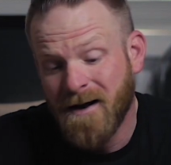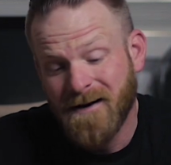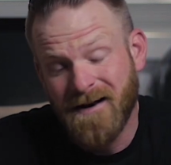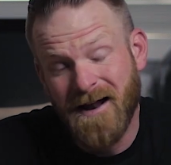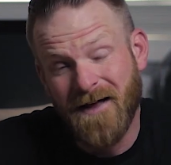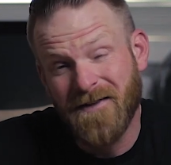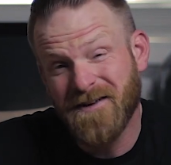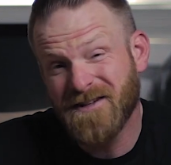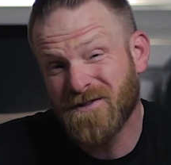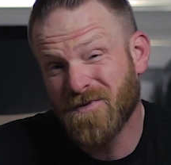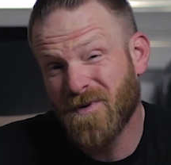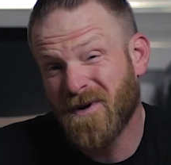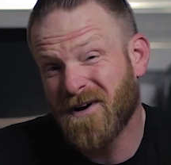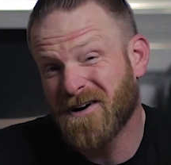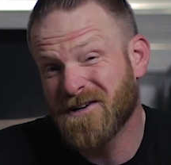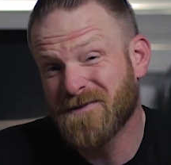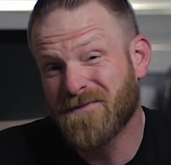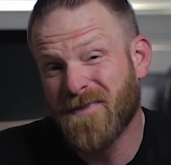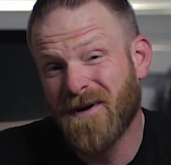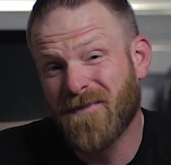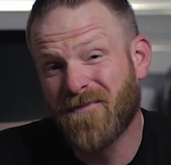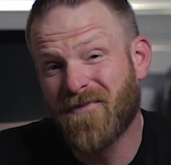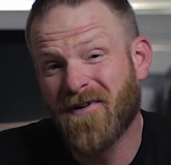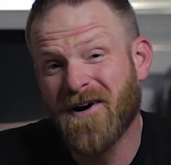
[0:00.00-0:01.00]
Now, this
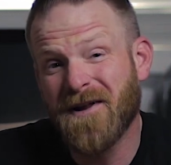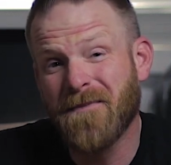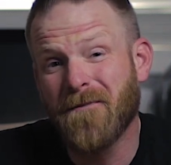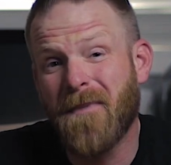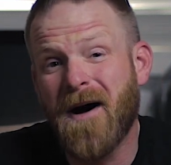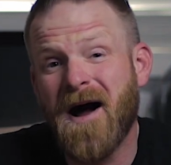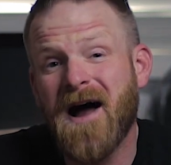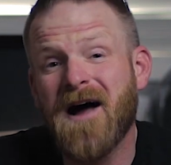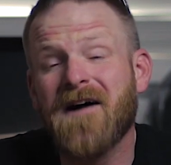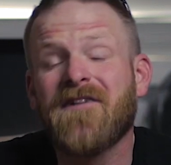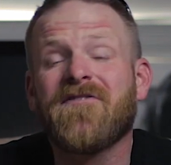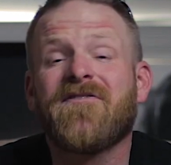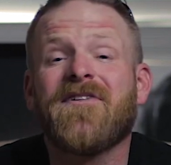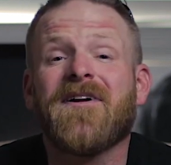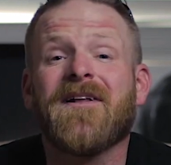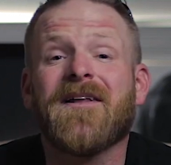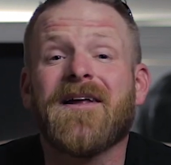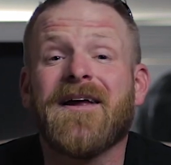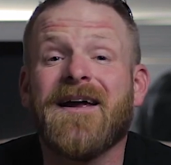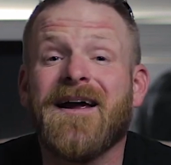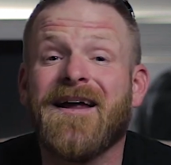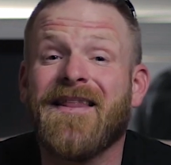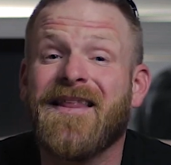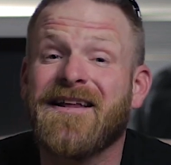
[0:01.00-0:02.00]
winter's been pretty mild,
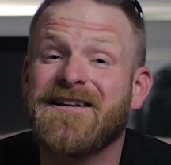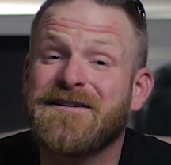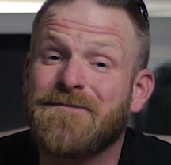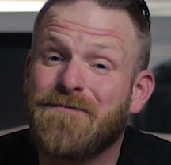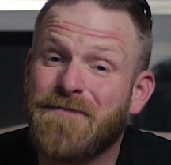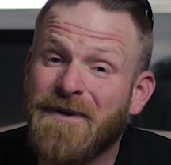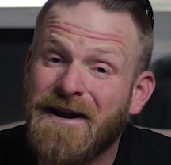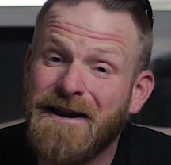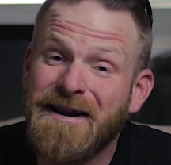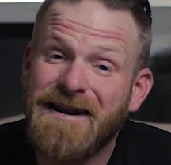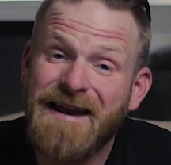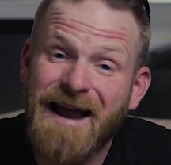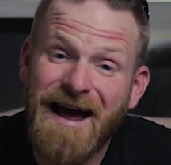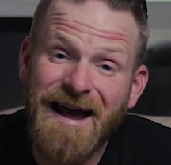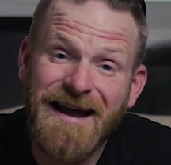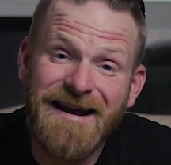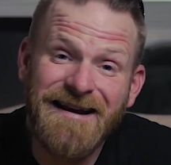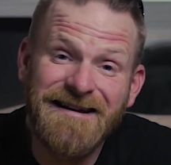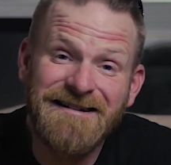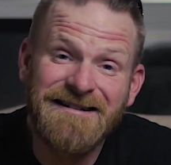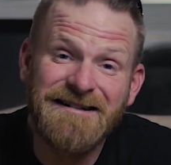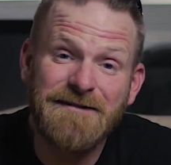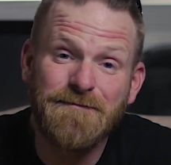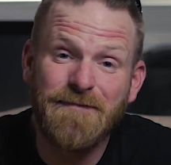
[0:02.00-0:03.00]
really, and that's been
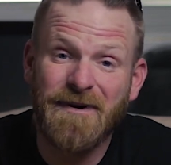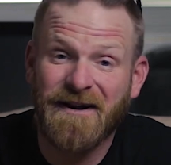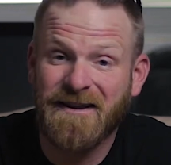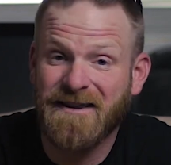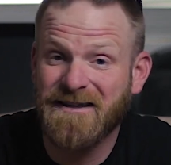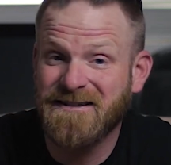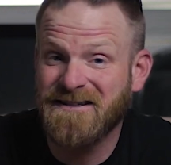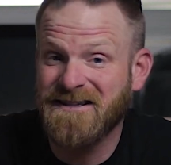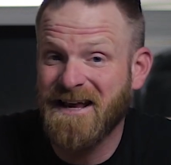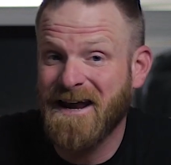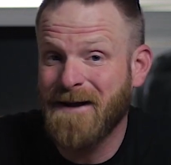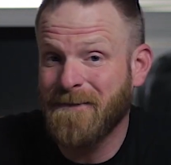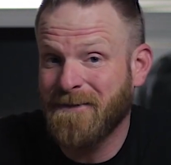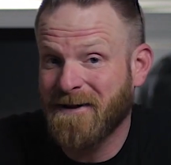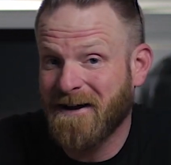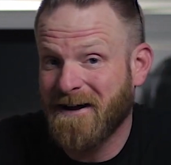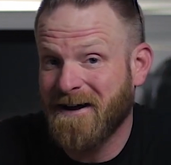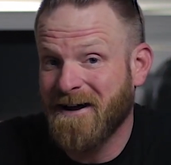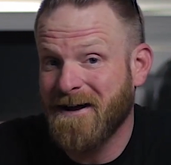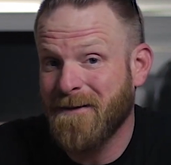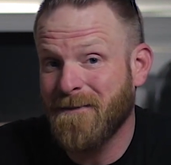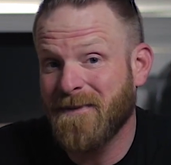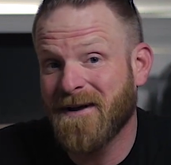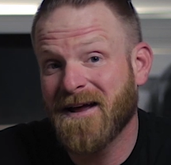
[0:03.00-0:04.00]
nice, but at the same
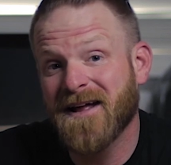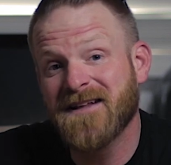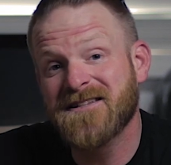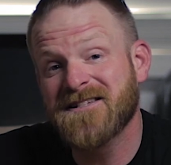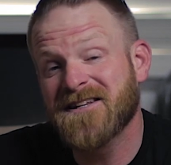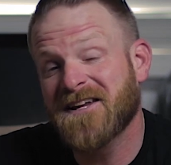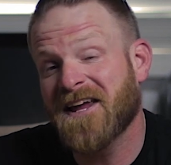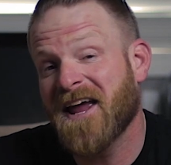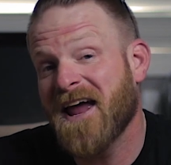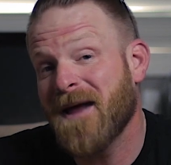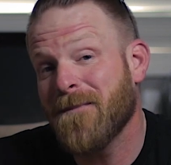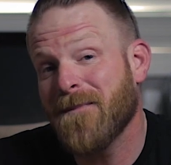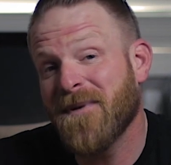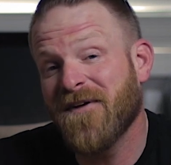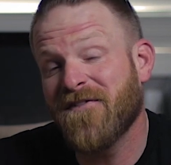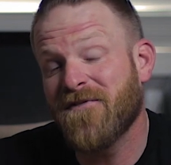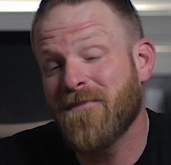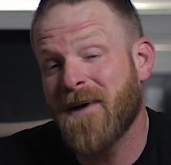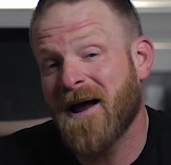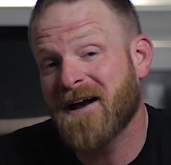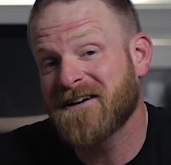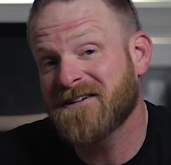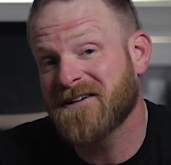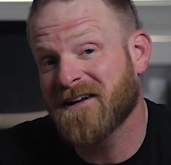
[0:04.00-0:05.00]
time, it's kept me
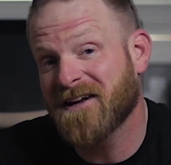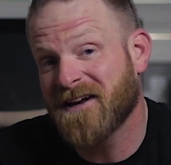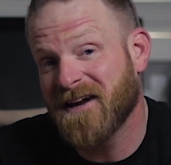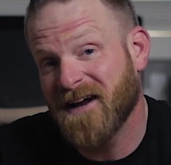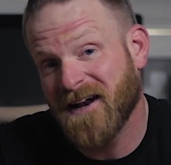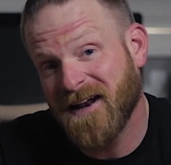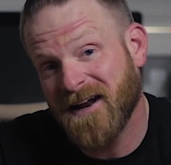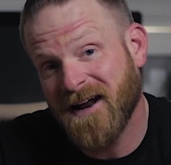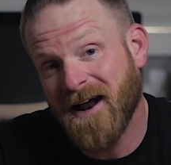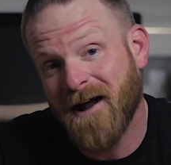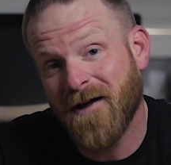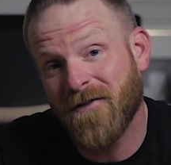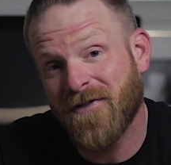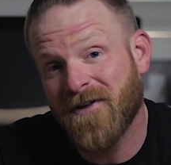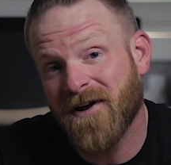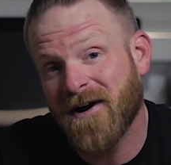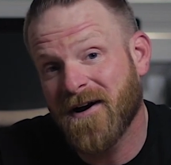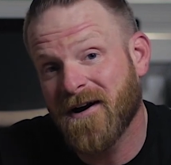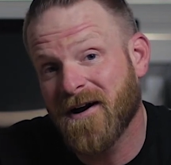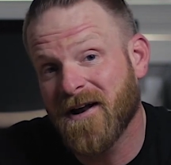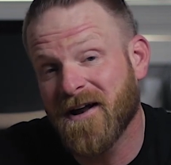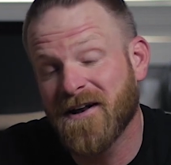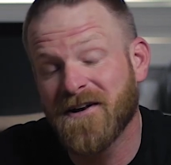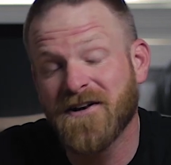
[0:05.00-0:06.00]
from actually getting out
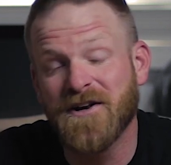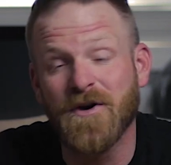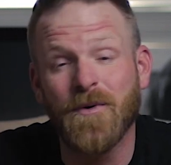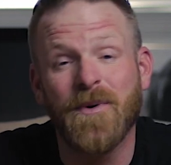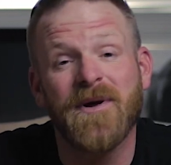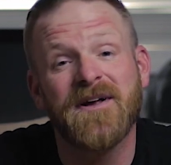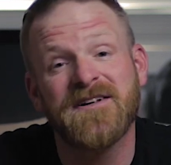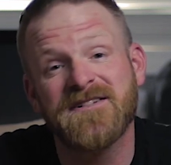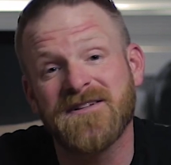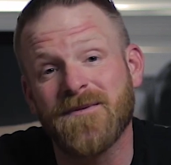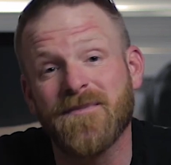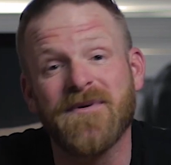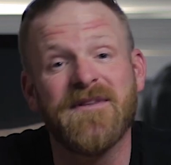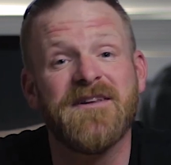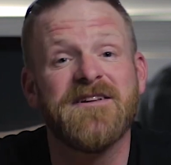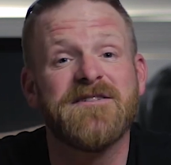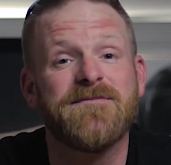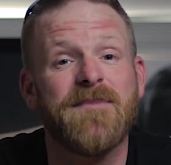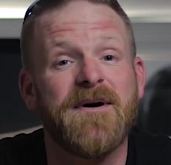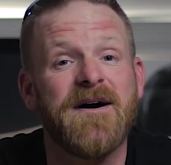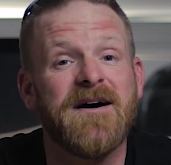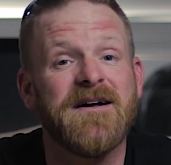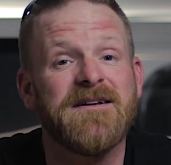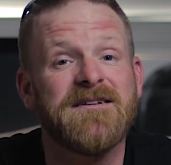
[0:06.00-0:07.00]
there and doing some of
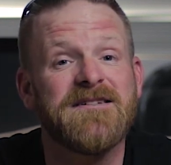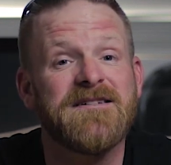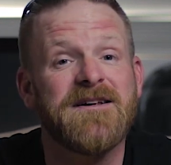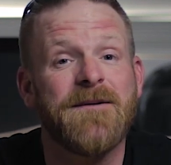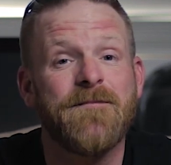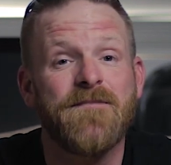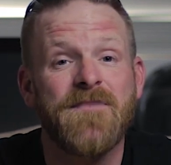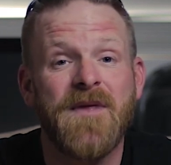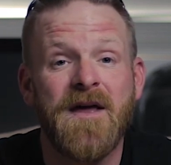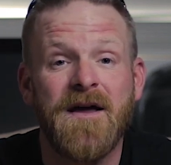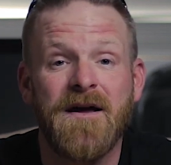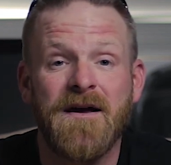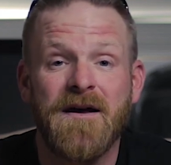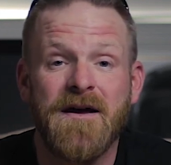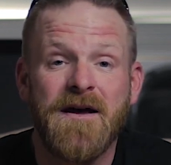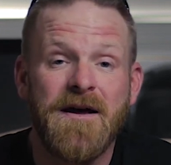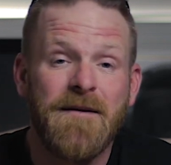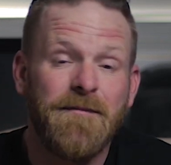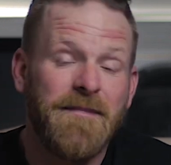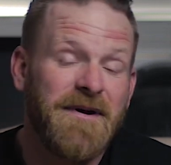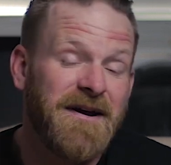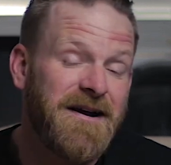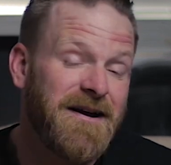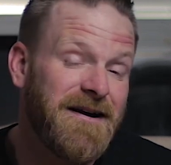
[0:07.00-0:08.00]
these mods,
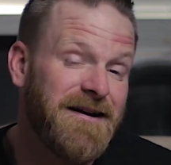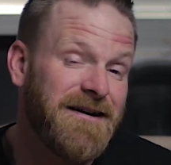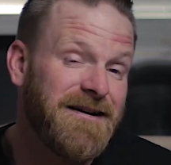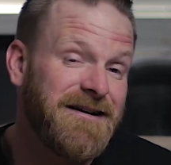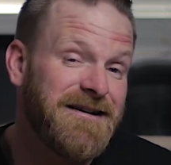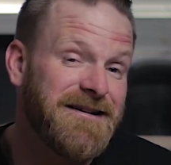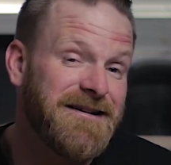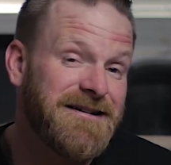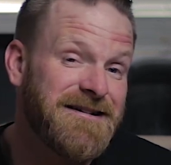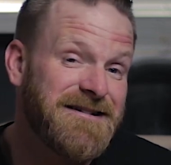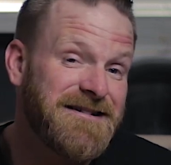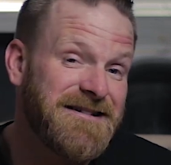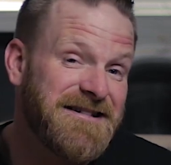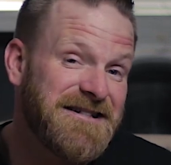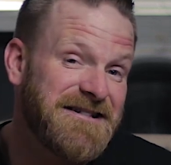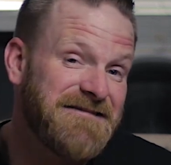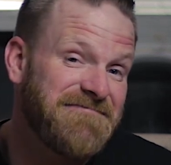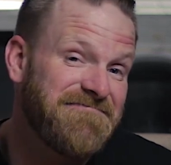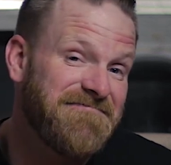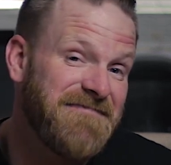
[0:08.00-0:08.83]
because